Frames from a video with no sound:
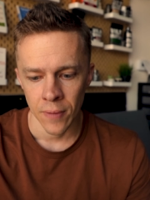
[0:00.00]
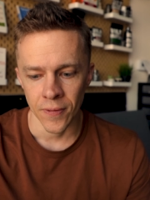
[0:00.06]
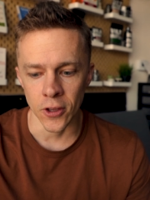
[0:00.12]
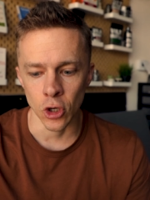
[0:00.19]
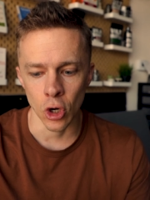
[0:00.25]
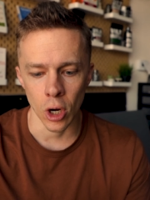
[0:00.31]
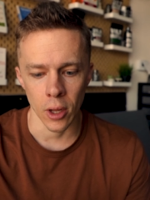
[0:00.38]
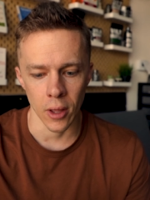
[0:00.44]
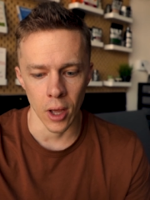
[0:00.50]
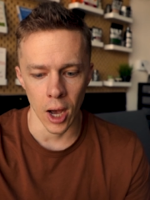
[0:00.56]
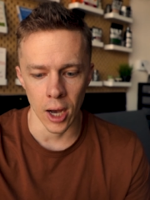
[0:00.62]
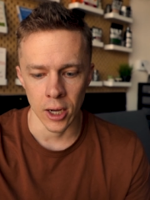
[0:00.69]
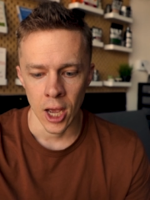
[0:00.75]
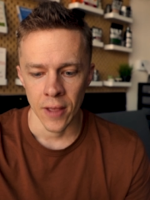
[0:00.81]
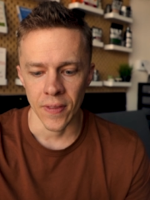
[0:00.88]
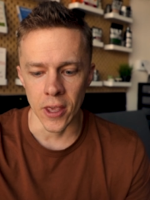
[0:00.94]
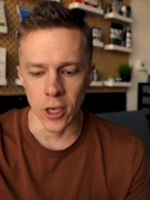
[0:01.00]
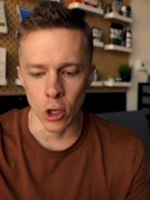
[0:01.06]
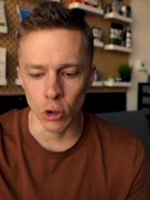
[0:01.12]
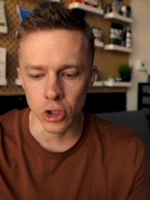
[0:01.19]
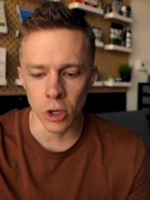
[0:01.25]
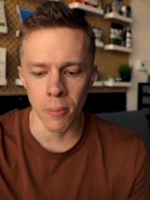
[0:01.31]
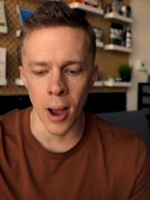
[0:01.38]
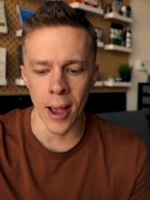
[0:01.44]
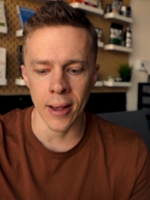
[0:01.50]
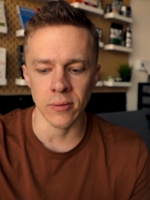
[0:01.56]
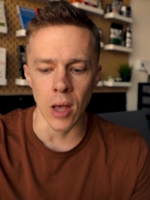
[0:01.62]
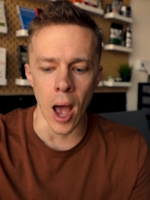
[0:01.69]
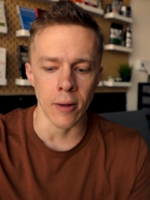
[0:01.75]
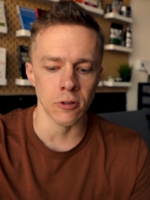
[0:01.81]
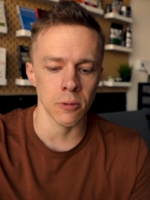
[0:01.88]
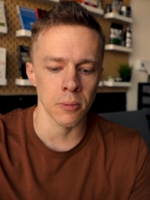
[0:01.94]
They, uh, they use their minds
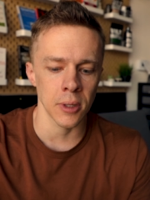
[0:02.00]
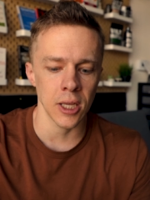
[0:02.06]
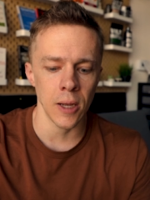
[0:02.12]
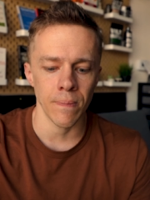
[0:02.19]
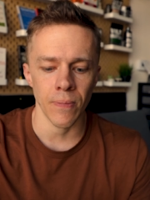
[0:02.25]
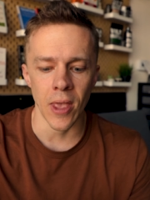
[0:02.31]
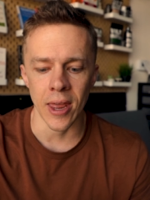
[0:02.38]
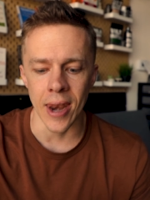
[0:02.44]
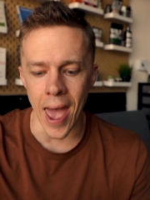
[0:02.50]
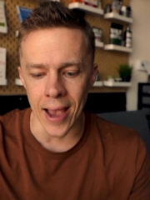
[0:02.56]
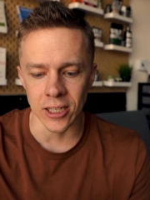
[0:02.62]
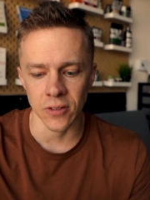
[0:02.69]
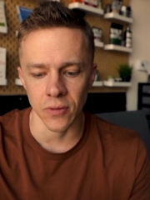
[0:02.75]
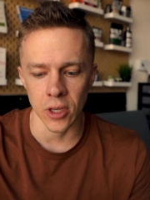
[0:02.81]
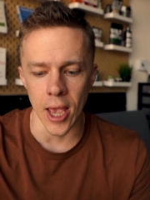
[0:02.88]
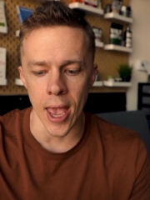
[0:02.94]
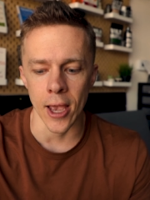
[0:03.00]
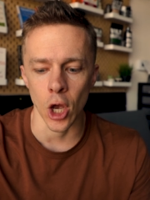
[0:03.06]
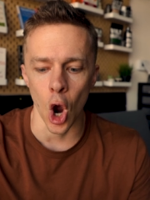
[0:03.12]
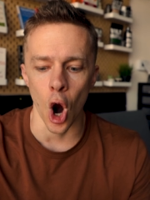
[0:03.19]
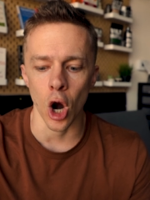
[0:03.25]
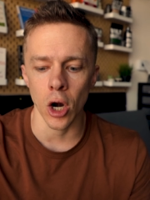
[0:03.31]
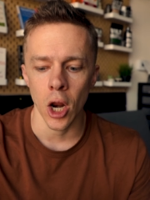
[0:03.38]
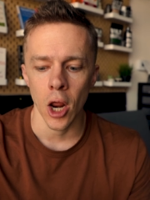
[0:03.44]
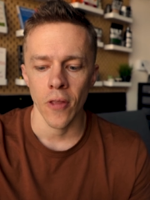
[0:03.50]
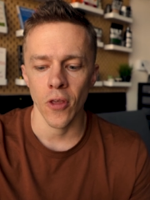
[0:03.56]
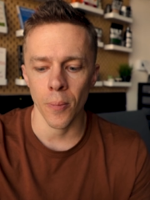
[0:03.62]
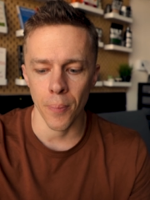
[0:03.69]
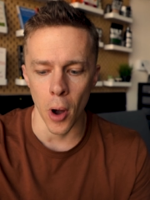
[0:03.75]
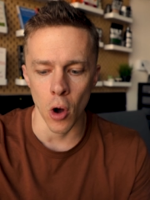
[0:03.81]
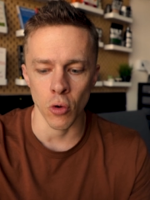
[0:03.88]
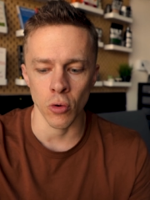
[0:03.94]
optimally and actively and guard their
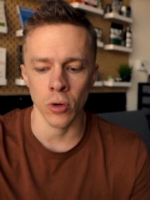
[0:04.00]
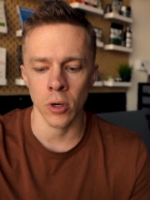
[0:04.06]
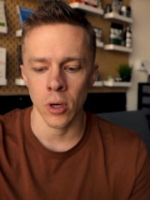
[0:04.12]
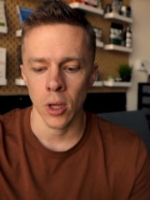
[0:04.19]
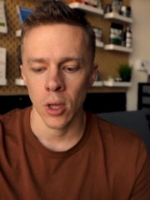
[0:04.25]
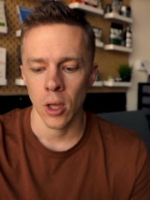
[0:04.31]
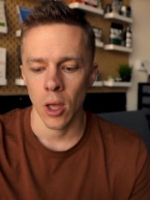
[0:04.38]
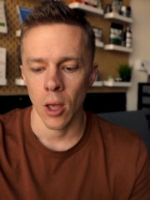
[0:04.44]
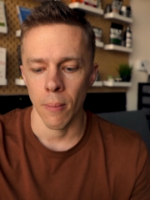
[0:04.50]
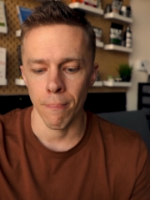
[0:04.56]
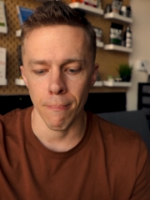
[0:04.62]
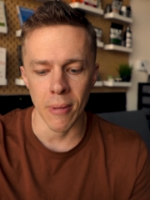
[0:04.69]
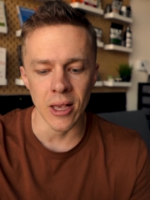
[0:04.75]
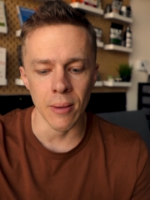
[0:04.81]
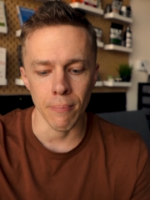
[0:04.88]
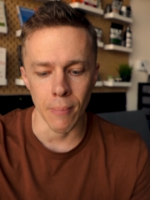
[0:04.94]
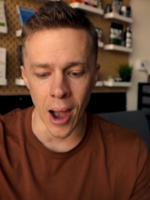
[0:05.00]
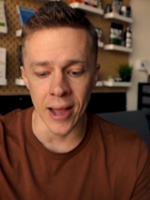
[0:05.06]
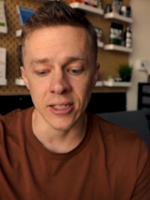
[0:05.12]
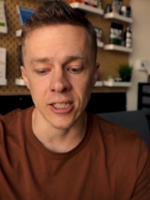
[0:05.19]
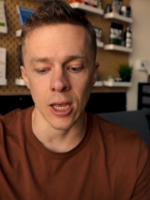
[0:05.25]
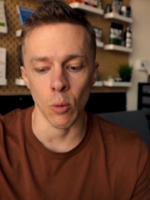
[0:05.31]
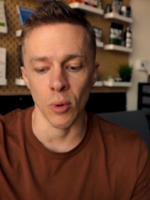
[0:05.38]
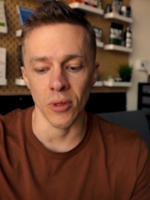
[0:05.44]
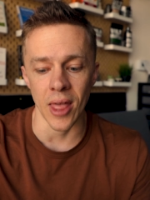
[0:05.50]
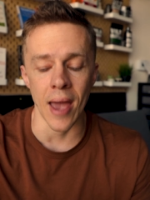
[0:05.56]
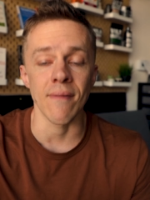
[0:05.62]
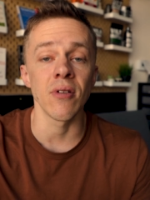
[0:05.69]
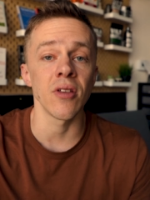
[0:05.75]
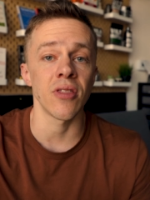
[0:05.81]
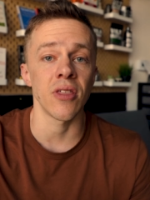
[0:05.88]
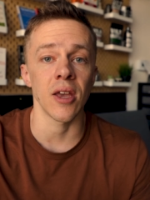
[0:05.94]
potent mi- mindset with
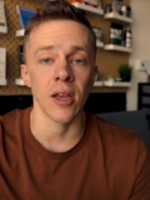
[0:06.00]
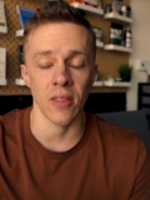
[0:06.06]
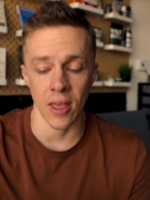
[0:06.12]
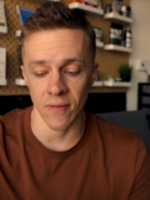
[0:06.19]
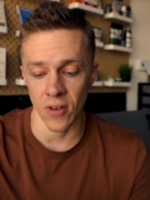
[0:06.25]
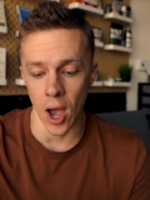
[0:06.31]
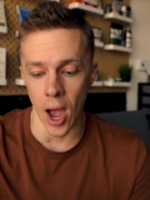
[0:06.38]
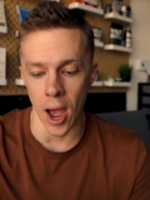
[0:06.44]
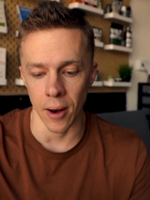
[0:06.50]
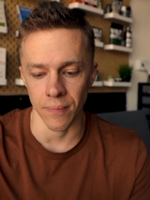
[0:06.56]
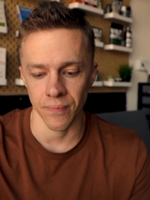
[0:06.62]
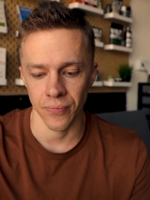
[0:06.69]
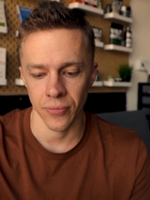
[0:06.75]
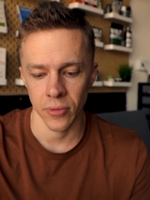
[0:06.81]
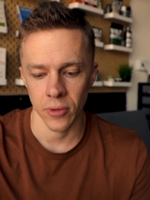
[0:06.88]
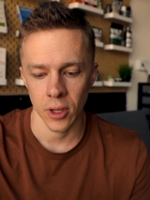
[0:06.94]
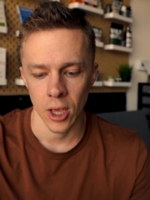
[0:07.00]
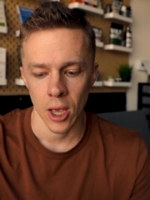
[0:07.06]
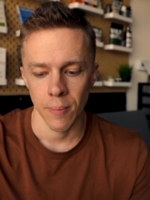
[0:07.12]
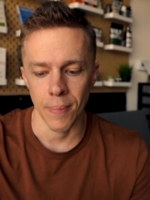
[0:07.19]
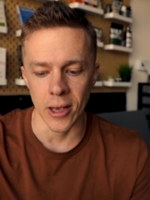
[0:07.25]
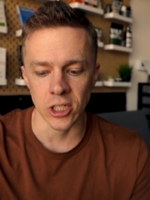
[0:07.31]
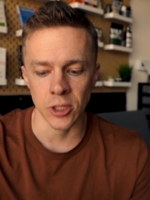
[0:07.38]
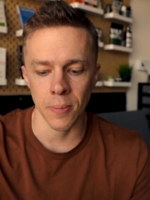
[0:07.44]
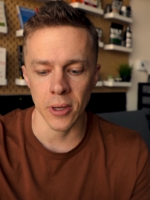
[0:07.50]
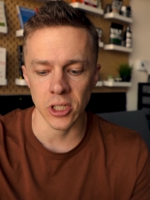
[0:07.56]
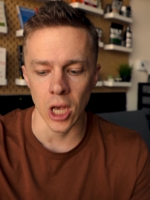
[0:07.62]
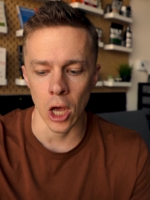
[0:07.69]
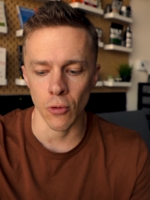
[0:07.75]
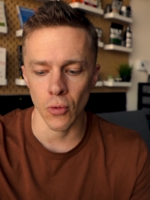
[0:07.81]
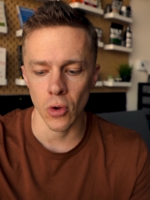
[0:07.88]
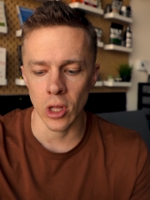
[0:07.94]
everything they've got. Pessimists
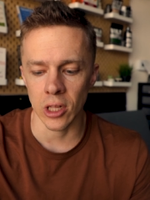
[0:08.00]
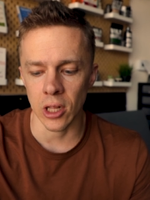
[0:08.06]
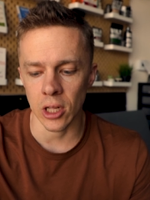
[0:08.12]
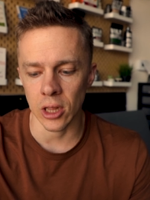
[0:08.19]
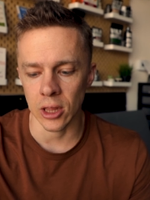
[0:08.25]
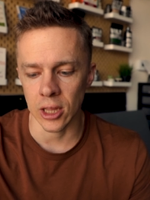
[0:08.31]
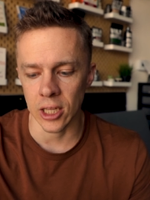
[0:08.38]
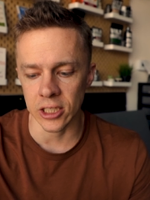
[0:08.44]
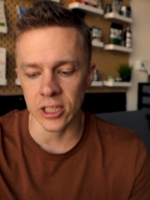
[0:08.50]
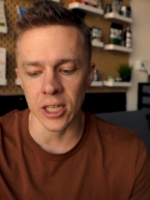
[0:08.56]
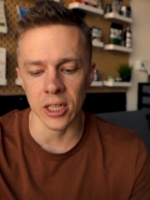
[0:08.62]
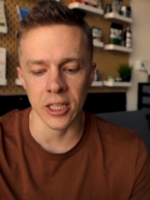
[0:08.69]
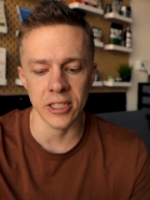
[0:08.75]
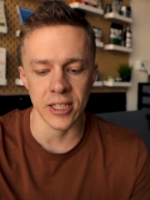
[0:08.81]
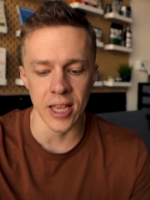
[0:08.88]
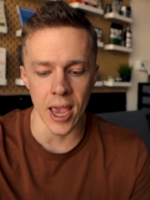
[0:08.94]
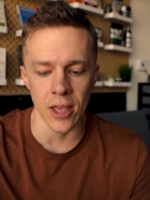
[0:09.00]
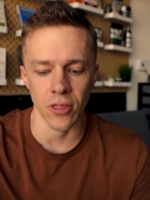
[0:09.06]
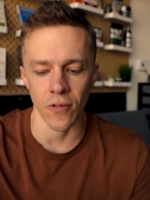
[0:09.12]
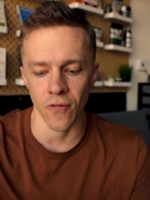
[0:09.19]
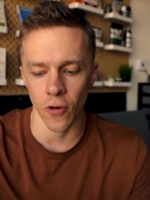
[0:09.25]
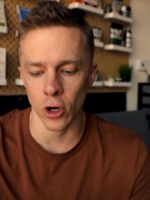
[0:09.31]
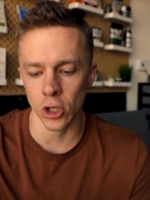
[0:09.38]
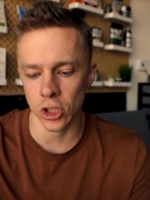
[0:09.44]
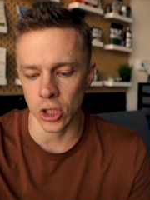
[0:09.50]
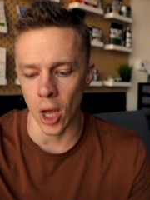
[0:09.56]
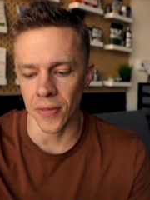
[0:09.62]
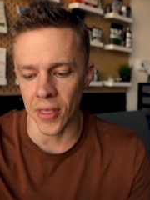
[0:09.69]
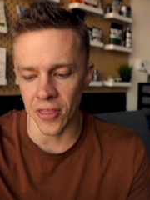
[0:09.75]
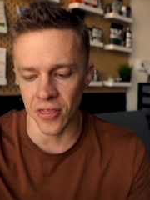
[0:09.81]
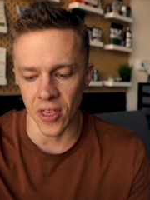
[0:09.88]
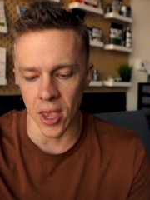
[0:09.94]
unrealistically take the first
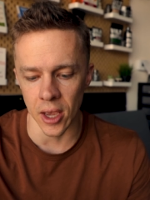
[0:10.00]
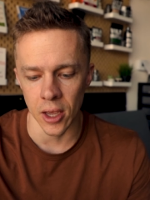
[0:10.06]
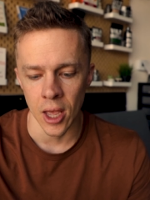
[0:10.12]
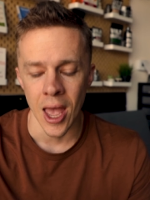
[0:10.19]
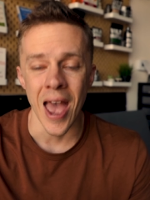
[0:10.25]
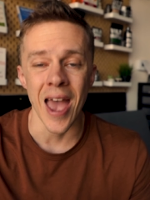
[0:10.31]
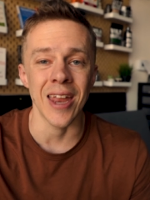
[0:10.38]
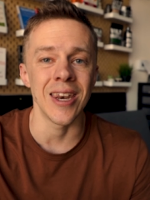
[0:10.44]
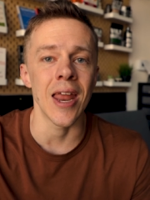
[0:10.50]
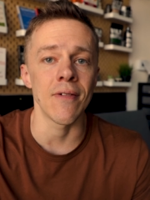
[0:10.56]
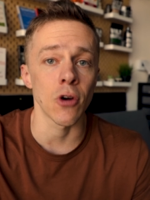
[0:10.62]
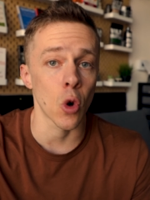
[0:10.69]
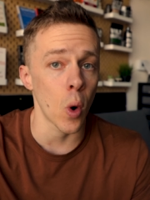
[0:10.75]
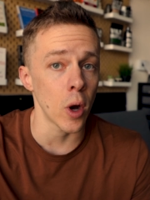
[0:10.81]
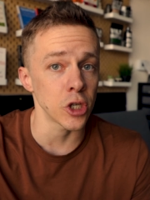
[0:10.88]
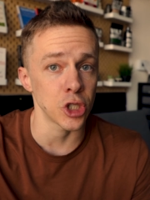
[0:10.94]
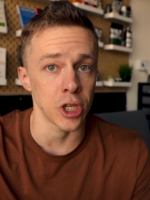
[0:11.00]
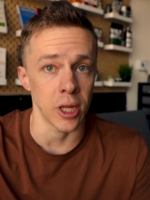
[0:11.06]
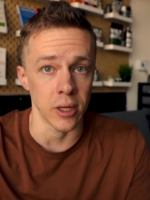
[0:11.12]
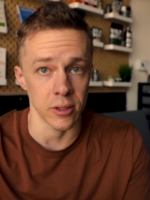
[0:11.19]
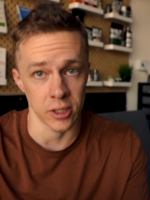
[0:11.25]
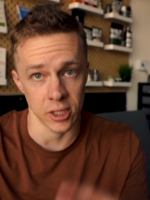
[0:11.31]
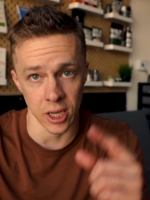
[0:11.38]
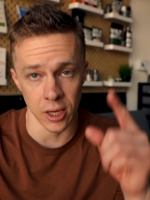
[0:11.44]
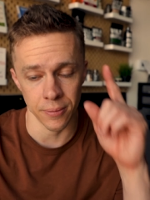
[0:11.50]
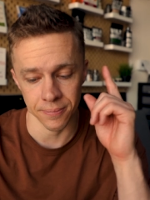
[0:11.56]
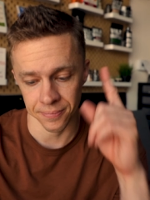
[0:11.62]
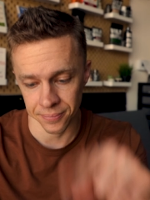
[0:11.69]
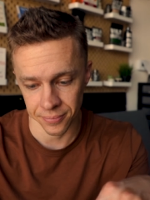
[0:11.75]
thought they think and never question it. See?